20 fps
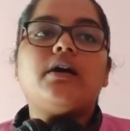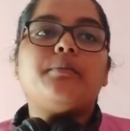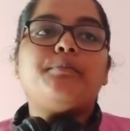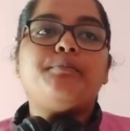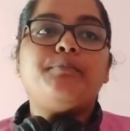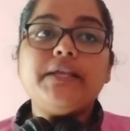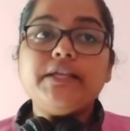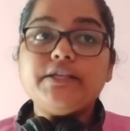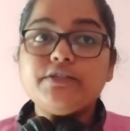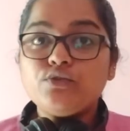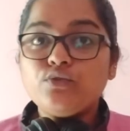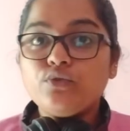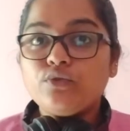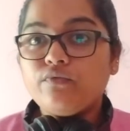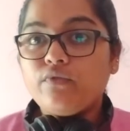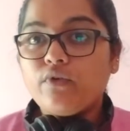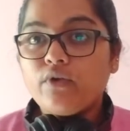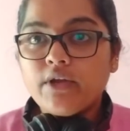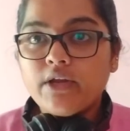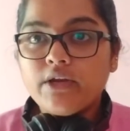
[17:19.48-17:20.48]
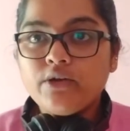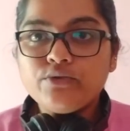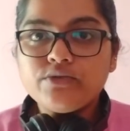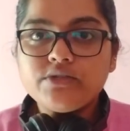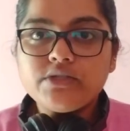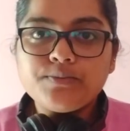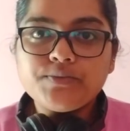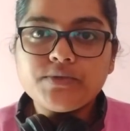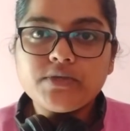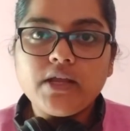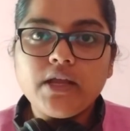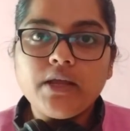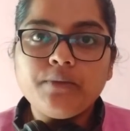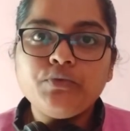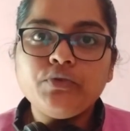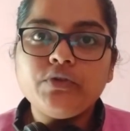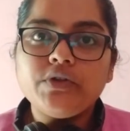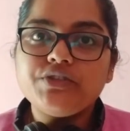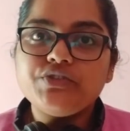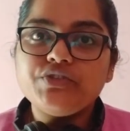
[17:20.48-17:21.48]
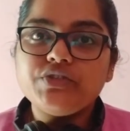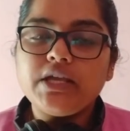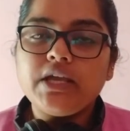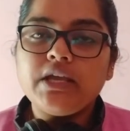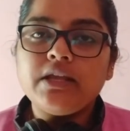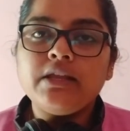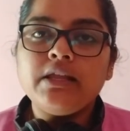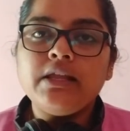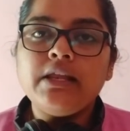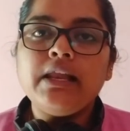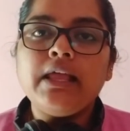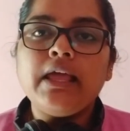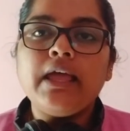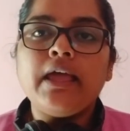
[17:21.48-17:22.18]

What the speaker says: Please don't forget to subscribe to our channel